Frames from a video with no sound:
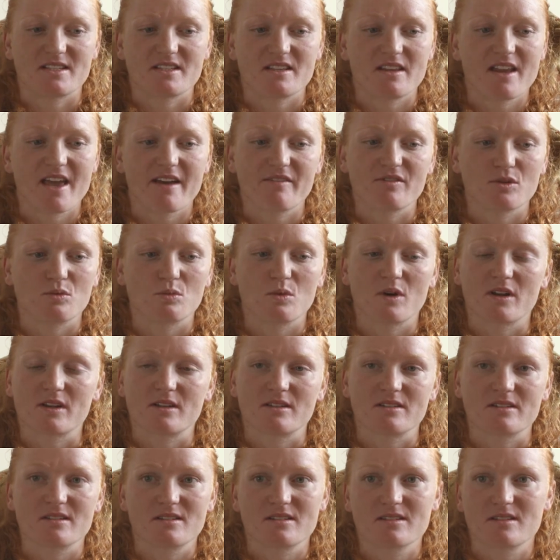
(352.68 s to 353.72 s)
never
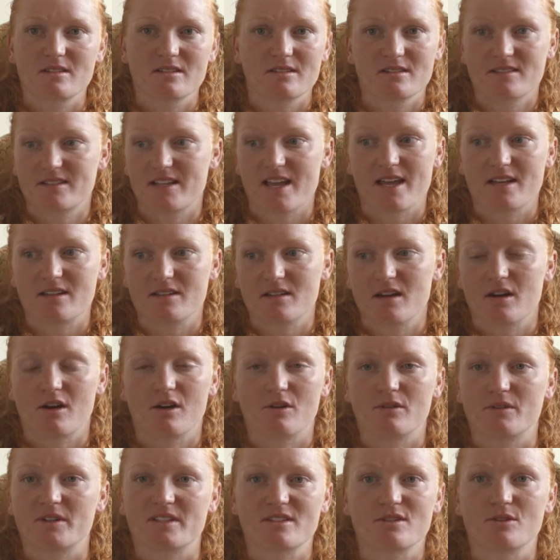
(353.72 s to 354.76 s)
once said,
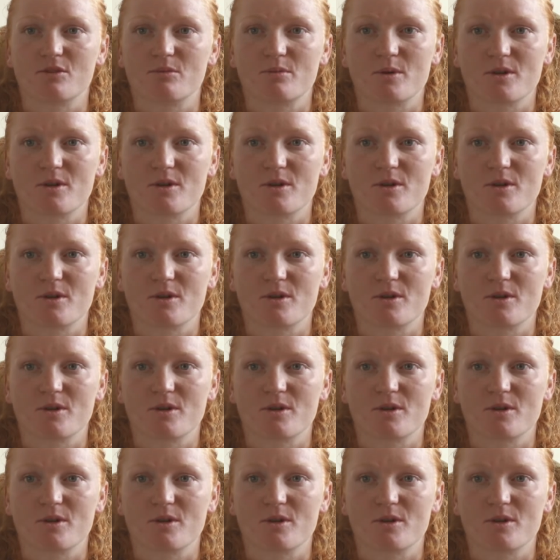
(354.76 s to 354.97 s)
oh, it's not